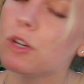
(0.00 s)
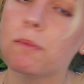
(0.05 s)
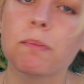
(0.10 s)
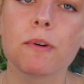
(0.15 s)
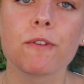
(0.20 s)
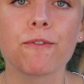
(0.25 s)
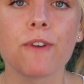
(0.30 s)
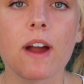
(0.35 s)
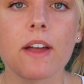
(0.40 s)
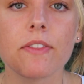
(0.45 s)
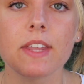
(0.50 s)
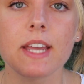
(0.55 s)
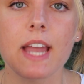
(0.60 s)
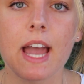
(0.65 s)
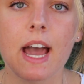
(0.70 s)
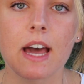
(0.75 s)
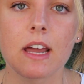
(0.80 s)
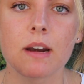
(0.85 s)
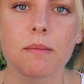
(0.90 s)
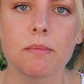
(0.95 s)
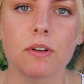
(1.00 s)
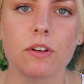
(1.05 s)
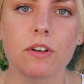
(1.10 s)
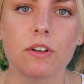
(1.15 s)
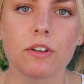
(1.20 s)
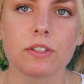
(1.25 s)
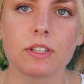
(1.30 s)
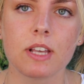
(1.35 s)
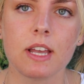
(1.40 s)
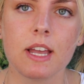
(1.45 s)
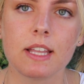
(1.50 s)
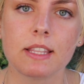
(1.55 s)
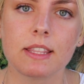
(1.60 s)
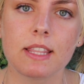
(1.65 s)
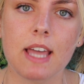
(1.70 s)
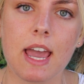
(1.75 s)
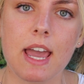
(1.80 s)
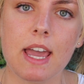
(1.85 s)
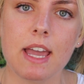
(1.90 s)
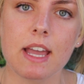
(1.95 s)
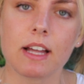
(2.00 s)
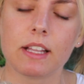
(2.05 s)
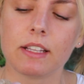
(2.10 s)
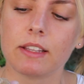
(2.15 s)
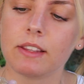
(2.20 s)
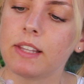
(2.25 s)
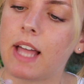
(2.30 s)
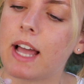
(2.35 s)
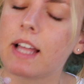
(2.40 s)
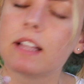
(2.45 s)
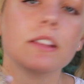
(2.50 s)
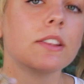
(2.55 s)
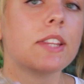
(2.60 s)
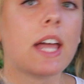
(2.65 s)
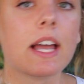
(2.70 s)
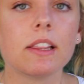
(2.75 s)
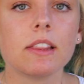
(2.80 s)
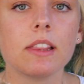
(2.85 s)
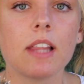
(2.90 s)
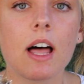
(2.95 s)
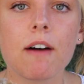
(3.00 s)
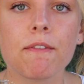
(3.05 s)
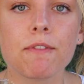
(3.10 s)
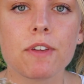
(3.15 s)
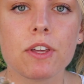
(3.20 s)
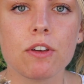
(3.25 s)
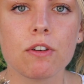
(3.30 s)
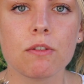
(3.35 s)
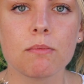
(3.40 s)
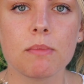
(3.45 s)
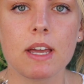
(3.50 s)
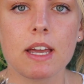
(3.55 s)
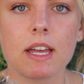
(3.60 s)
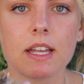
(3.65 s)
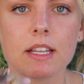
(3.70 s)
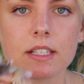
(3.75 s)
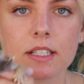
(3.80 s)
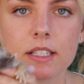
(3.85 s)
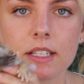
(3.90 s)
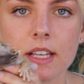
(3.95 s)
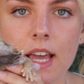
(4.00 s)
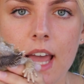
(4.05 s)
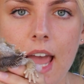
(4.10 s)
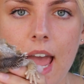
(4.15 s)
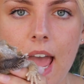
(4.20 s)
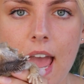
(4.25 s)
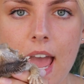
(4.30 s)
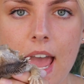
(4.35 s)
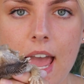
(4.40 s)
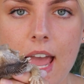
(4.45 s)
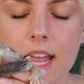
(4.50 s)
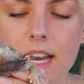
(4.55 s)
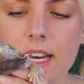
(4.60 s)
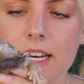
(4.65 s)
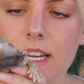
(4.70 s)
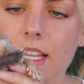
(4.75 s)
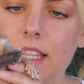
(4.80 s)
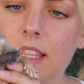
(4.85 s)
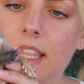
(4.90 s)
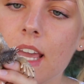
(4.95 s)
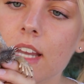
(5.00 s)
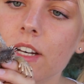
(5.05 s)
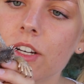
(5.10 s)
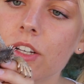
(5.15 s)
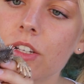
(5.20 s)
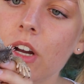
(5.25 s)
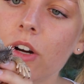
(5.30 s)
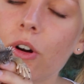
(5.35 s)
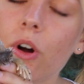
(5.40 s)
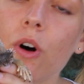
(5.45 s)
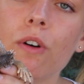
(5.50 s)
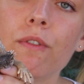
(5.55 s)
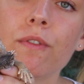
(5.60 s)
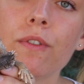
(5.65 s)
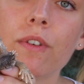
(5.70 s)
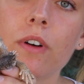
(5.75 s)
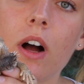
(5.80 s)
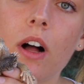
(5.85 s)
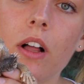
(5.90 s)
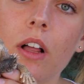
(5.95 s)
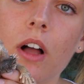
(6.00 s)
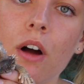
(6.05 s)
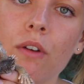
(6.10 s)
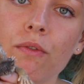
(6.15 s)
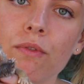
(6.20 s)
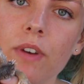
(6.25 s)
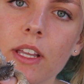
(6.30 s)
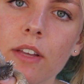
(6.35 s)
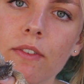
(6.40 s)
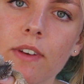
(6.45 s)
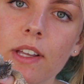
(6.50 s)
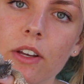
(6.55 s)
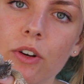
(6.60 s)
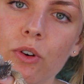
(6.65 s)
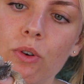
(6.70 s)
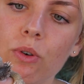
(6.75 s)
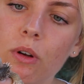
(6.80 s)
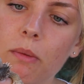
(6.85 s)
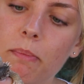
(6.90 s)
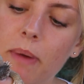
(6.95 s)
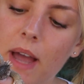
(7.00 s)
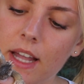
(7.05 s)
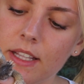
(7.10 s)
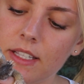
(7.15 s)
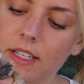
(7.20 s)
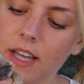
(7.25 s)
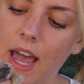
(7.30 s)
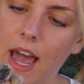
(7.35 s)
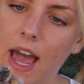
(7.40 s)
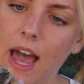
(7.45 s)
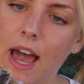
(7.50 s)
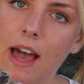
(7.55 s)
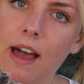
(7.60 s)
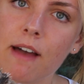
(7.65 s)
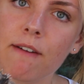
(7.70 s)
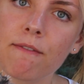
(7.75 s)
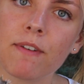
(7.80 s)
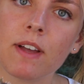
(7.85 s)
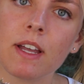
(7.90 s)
Super friendly animals. They love humans, and they just are overall a really, really cool pet to have.